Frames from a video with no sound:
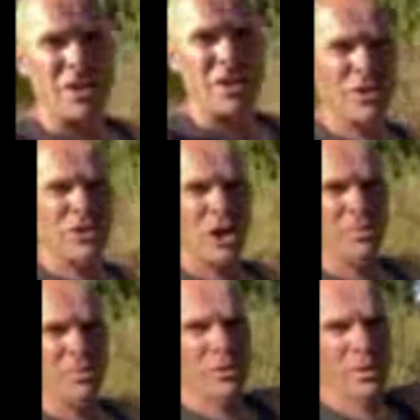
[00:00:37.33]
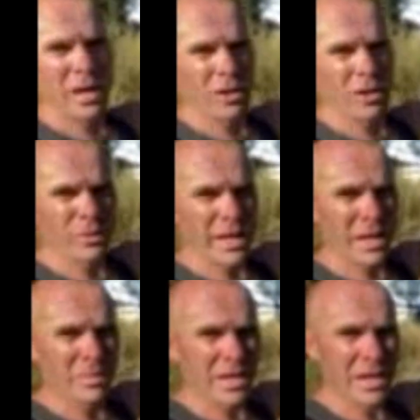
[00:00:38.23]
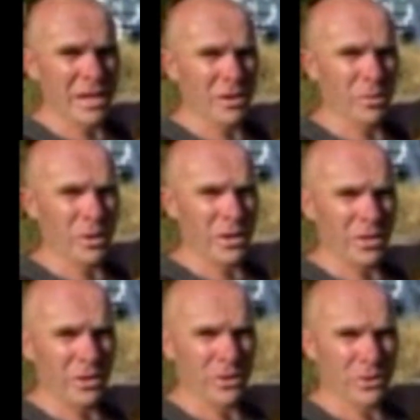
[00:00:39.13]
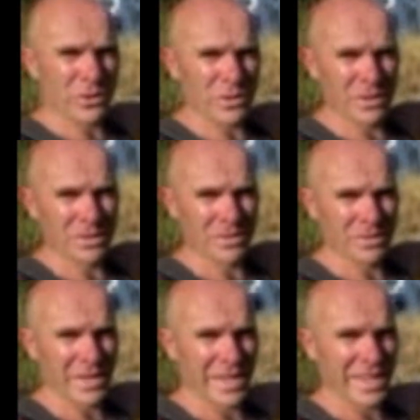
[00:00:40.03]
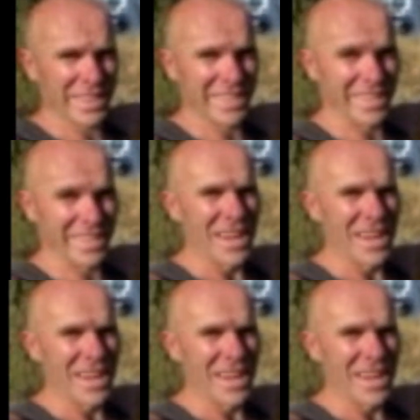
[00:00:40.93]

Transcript: to the top of the well, right up there, where those, right there.